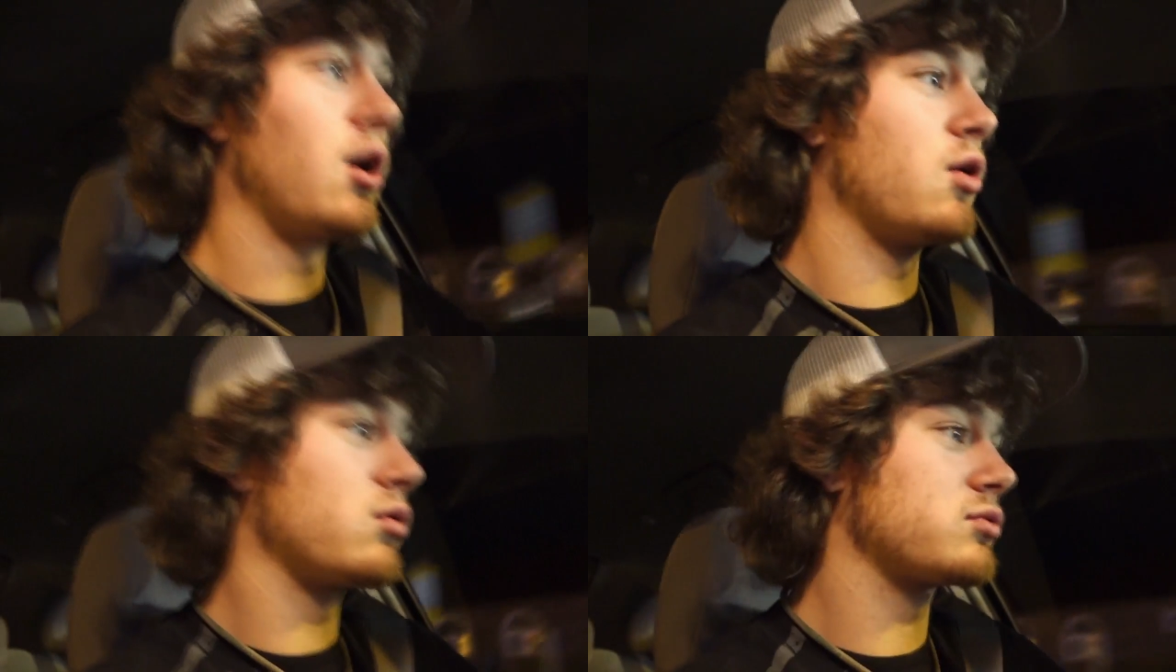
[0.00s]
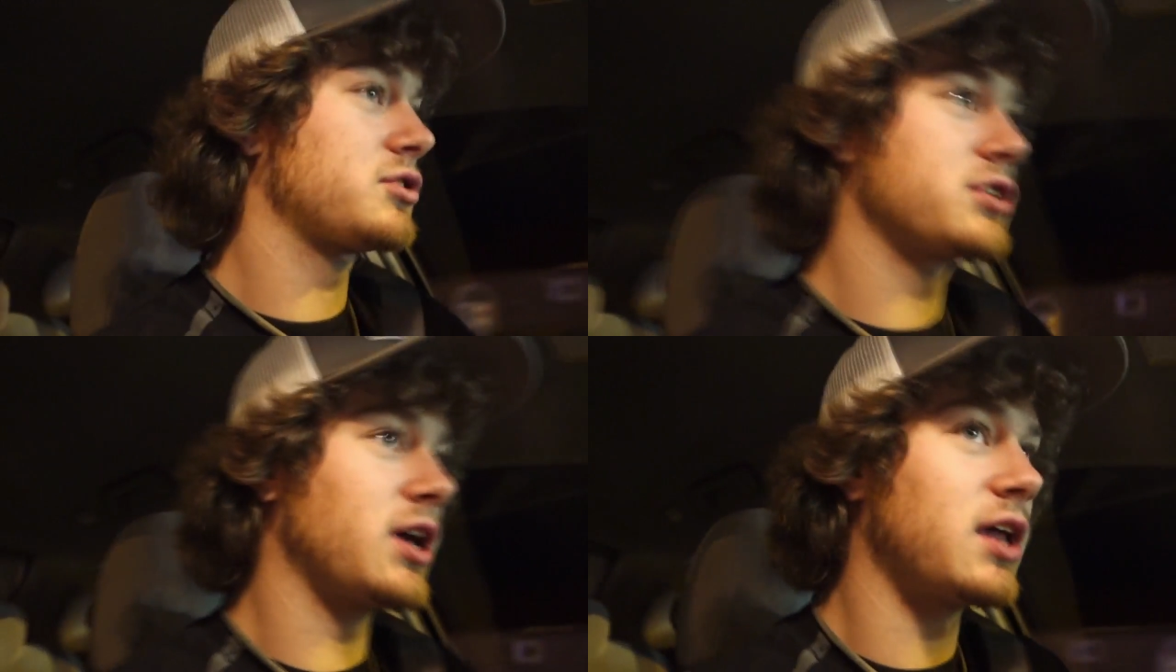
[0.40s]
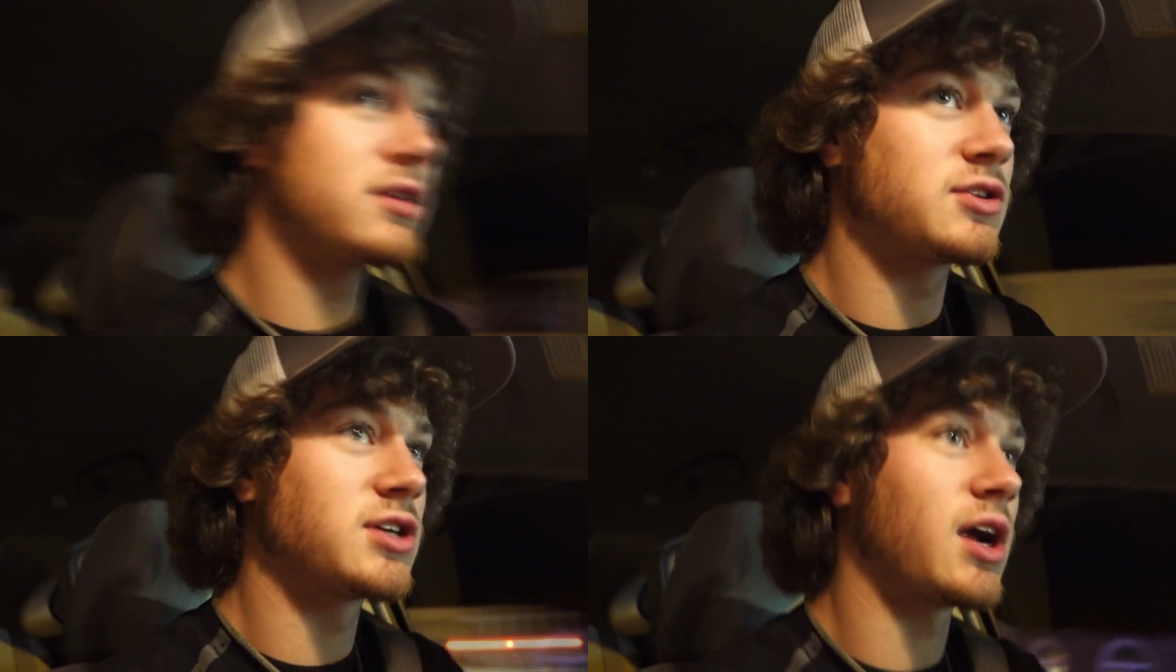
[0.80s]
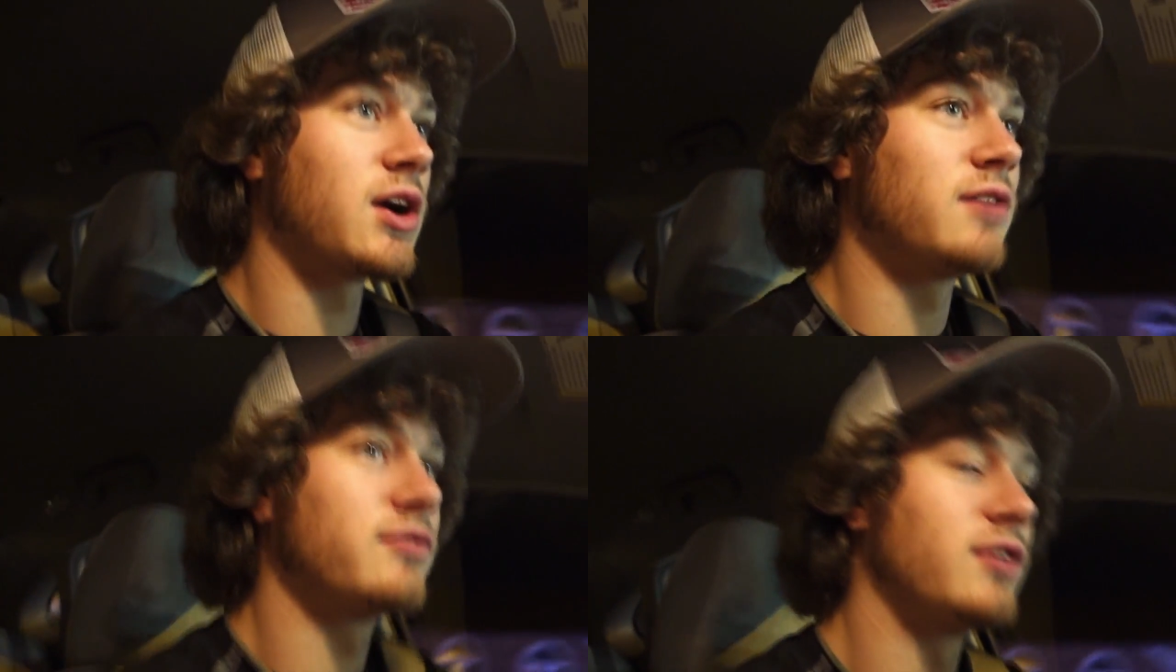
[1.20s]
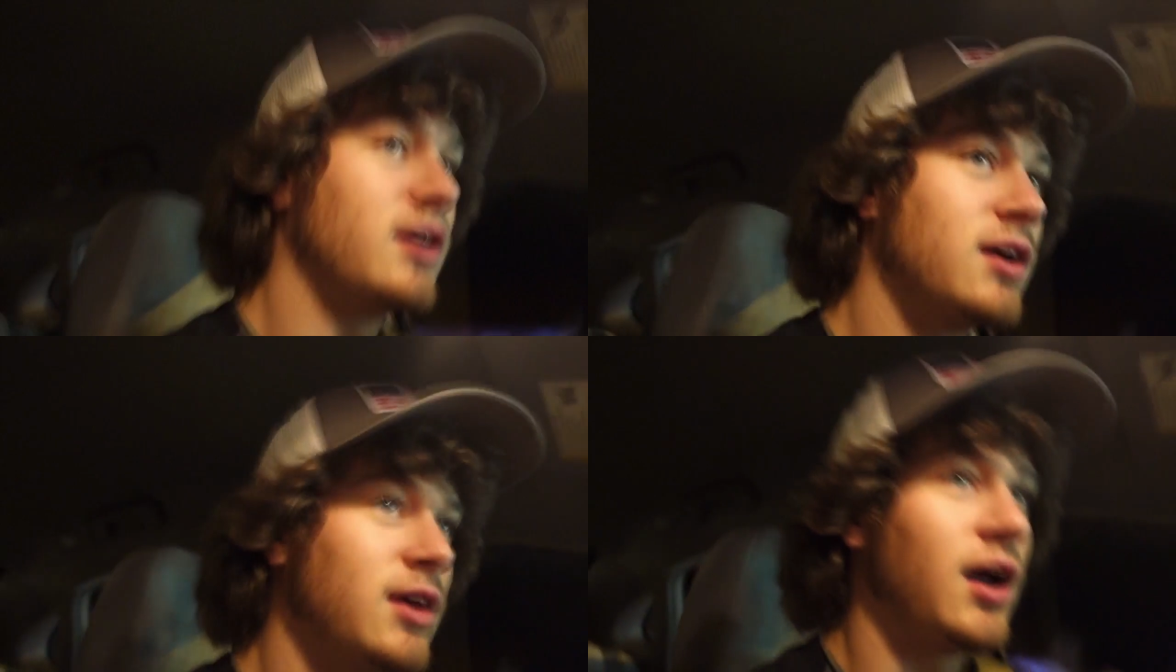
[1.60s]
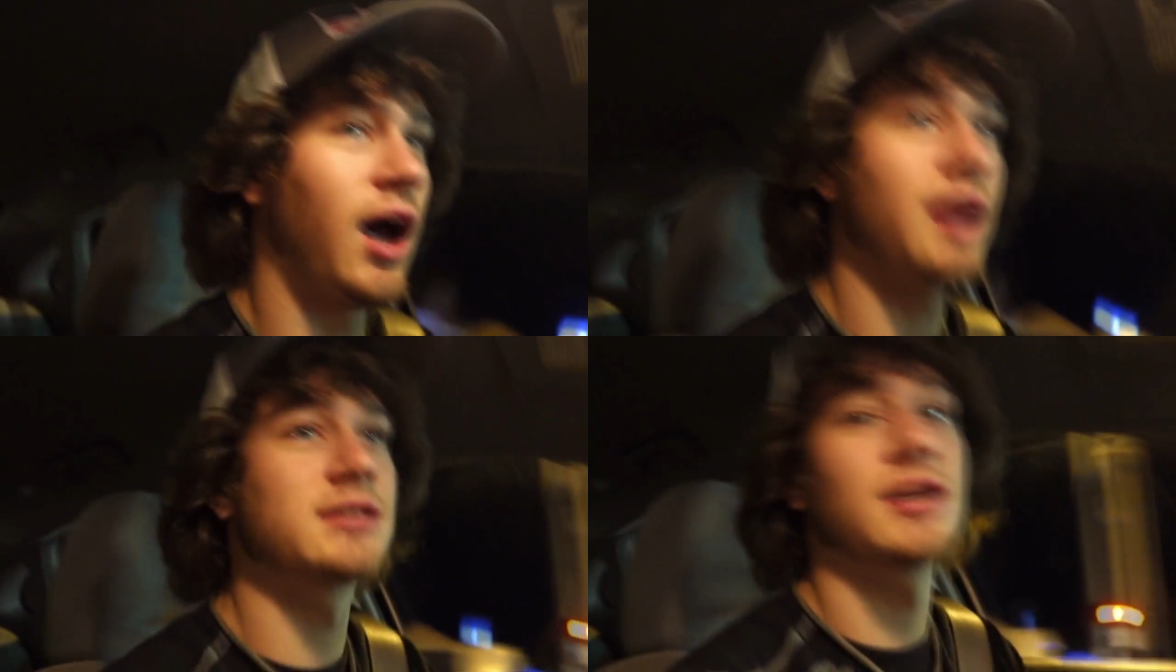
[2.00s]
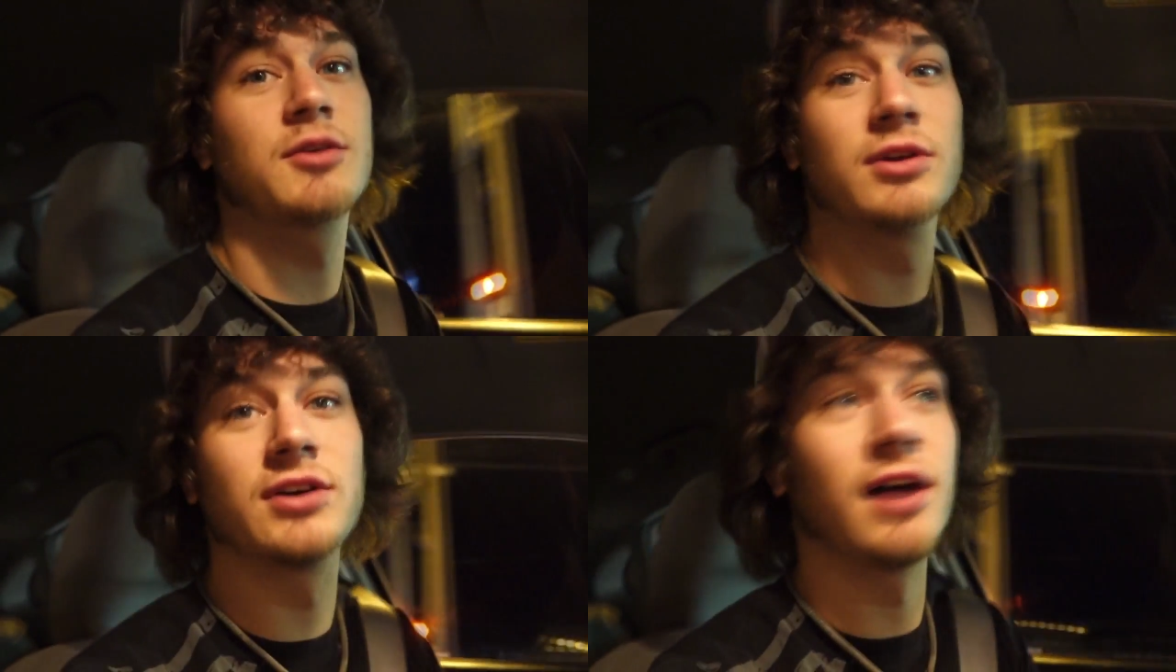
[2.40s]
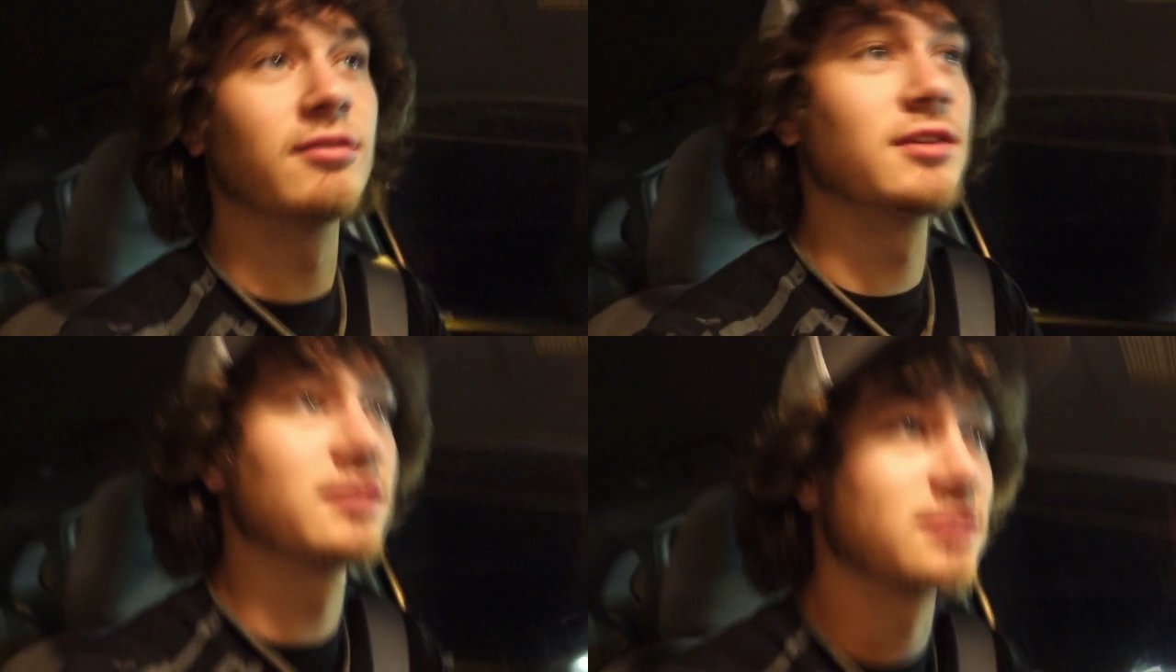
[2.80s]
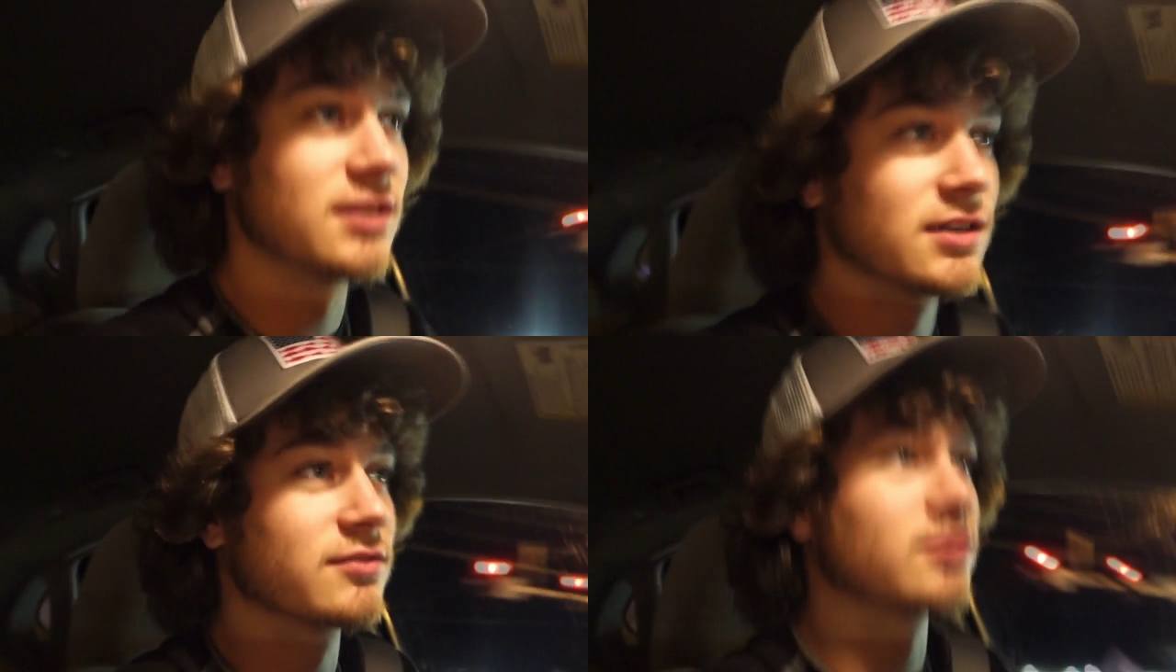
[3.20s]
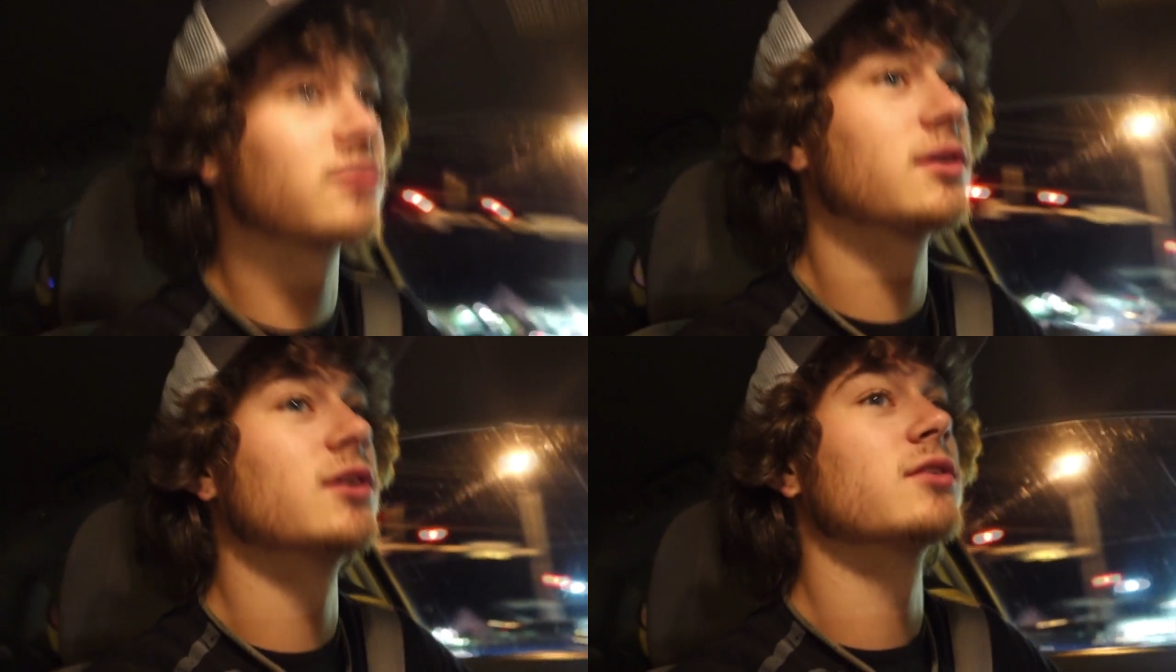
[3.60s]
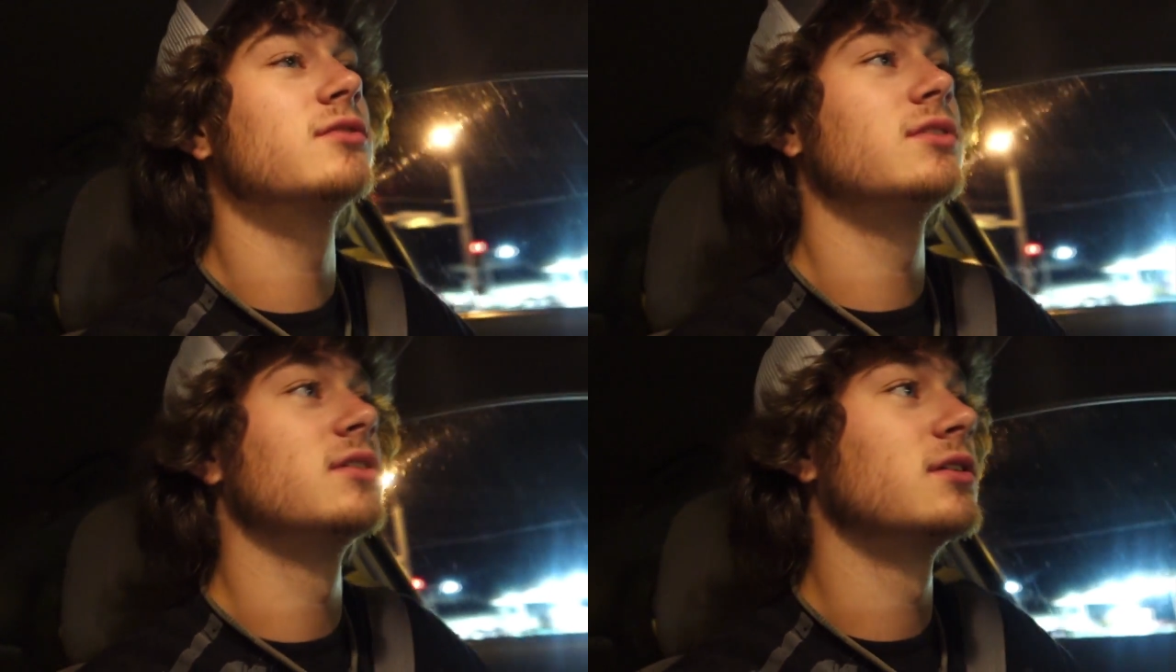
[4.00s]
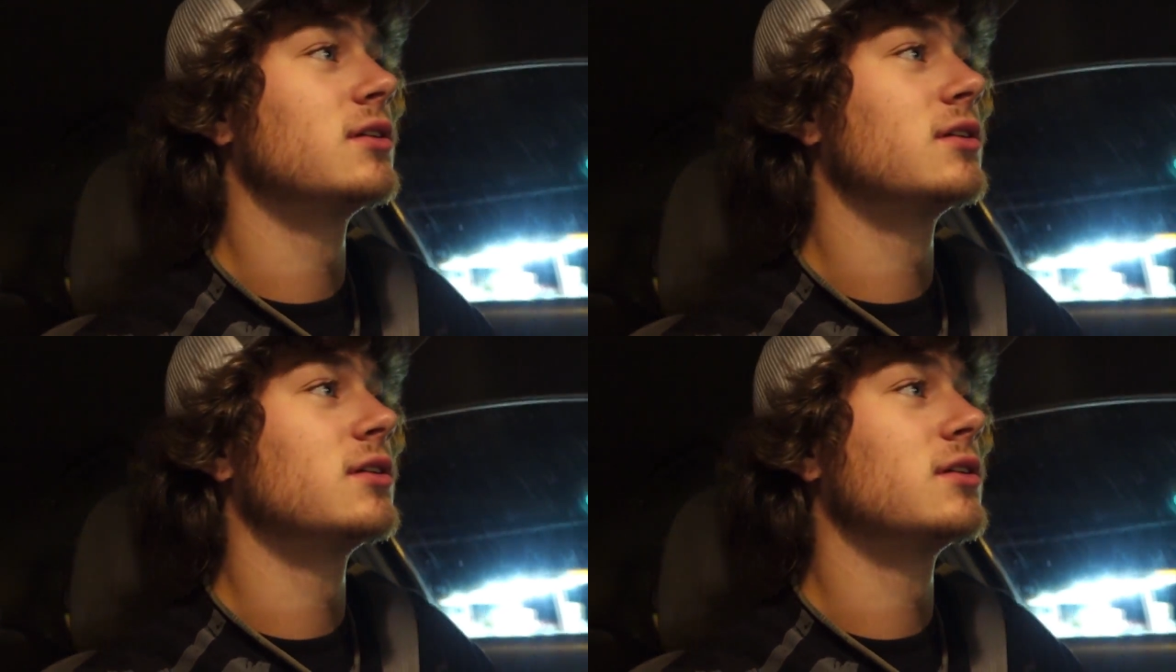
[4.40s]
Oh shit, sheriff. I just gotta quit driving this thing for reals.